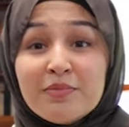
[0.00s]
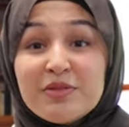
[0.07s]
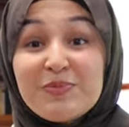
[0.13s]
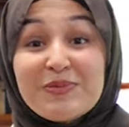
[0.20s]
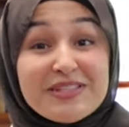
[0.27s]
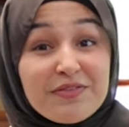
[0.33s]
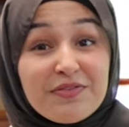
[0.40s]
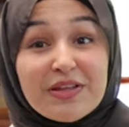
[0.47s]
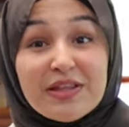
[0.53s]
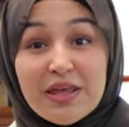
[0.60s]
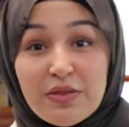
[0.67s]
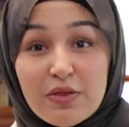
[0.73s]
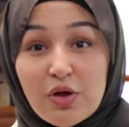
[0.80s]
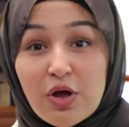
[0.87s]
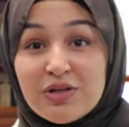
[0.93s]
specifically
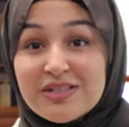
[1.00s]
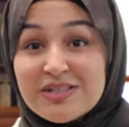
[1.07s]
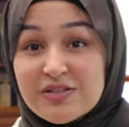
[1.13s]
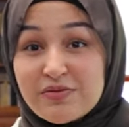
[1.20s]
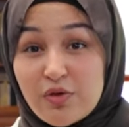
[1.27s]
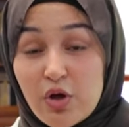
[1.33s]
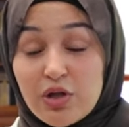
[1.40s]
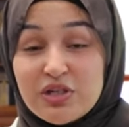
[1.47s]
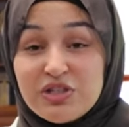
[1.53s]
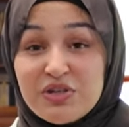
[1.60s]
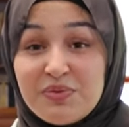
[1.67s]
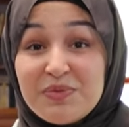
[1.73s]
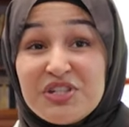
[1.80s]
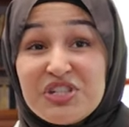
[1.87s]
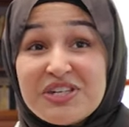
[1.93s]
in the context of college
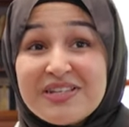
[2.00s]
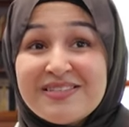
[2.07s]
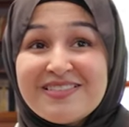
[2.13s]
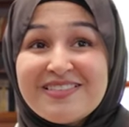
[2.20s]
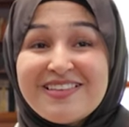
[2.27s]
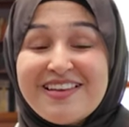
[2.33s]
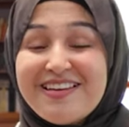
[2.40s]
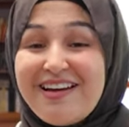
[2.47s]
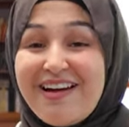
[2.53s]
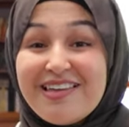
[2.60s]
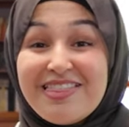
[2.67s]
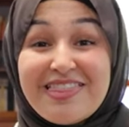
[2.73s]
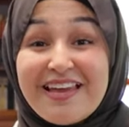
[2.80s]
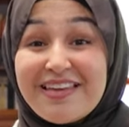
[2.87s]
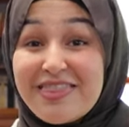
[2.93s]
admissions, I
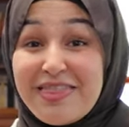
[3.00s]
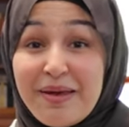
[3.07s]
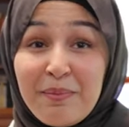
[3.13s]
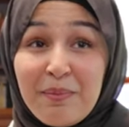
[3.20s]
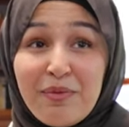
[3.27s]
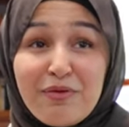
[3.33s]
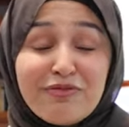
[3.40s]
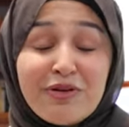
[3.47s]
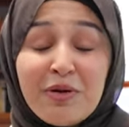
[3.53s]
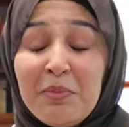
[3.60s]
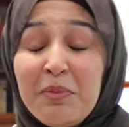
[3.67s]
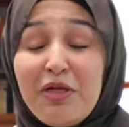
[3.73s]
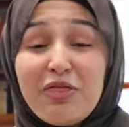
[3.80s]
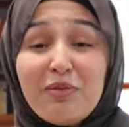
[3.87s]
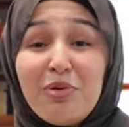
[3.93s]
thank them
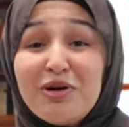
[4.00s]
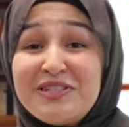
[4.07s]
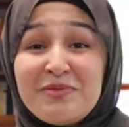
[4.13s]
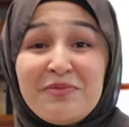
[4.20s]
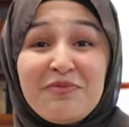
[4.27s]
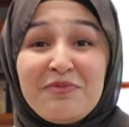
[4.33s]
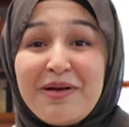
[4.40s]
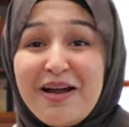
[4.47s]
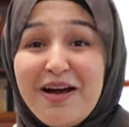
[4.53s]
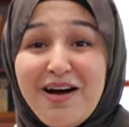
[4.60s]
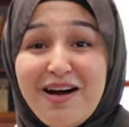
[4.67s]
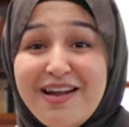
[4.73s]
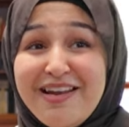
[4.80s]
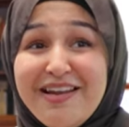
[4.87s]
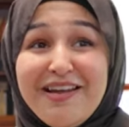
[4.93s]
from the bottom of my
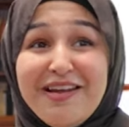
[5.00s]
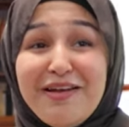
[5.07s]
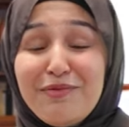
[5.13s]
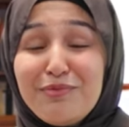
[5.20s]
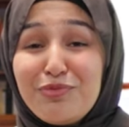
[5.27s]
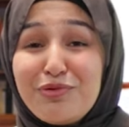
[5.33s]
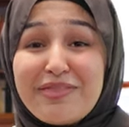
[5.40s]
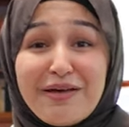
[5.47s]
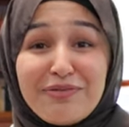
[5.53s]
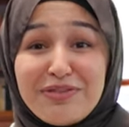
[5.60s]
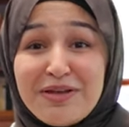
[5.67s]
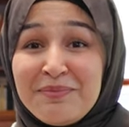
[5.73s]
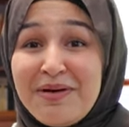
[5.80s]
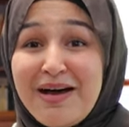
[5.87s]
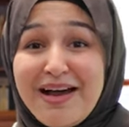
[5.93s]
heart. Without
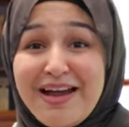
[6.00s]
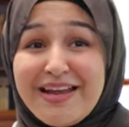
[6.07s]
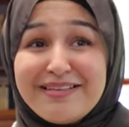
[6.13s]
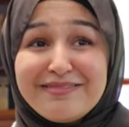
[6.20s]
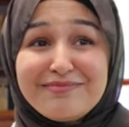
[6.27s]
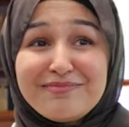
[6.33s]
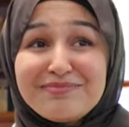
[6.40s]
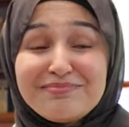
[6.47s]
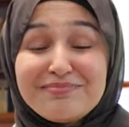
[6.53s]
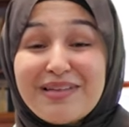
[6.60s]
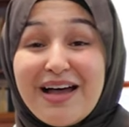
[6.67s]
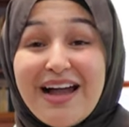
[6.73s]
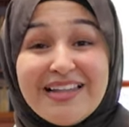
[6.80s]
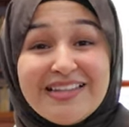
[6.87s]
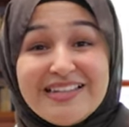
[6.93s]
them, I
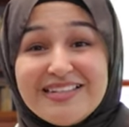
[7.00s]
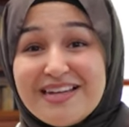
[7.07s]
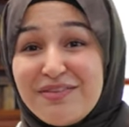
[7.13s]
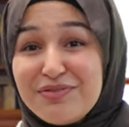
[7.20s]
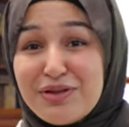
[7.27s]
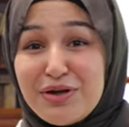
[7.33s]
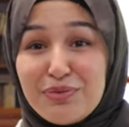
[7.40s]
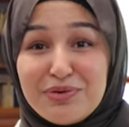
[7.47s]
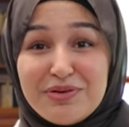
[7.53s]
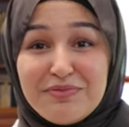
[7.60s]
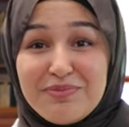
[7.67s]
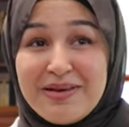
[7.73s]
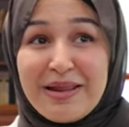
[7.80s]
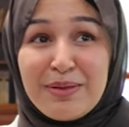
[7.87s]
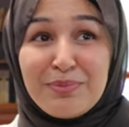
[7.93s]
highly doubt that I would have been